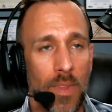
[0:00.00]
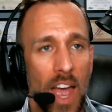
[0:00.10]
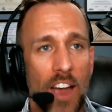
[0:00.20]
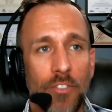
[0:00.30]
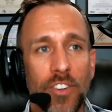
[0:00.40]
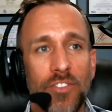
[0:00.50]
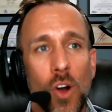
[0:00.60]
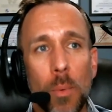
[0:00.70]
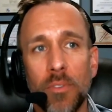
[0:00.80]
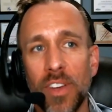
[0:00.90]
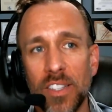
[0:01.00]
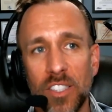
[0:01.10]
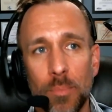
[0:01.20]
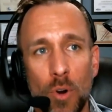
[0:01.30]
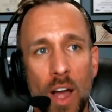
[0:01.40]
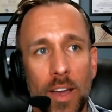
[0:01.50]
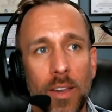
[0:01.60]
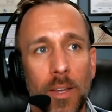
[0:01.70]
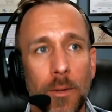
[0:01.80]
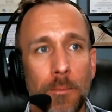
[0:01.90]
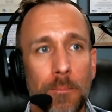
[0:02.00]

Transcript: every form of insobriety,